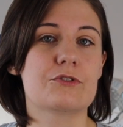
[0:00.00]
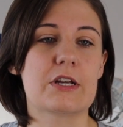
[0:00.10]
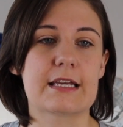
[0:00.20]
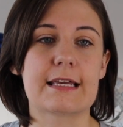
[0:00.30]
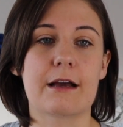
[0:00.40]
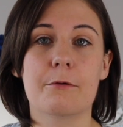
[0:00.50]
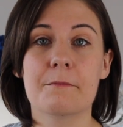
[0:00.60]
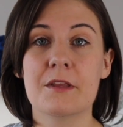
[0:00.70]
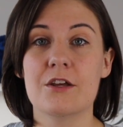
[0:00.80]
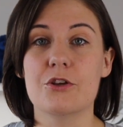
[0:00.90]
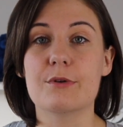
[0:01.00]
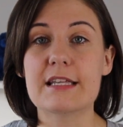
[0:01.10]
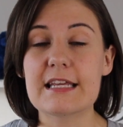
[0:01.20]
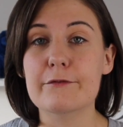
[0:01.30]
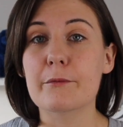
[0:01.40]
you're checking out. You
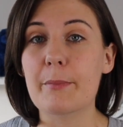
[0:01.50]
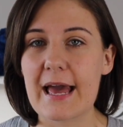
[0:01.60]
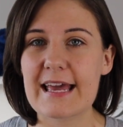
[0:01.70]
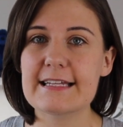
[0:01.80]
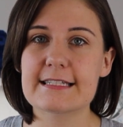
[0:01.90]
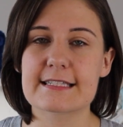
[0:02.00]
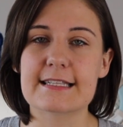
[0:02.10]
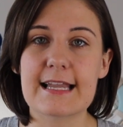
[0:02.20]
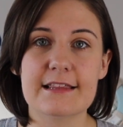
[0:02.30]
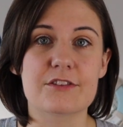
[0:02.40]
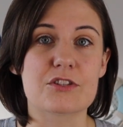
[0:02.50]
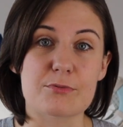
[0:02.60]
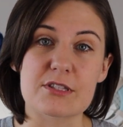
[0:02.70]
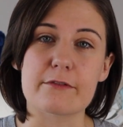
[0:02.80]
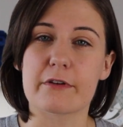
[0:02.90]
can either pay to select the
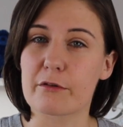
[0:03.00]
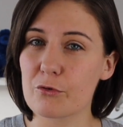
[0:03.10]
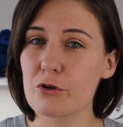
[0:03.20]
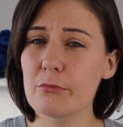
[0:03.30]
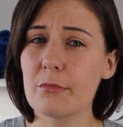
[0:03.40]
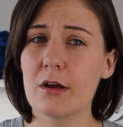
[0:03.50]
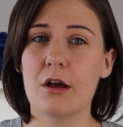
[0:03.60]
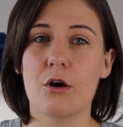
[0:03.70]
specific room,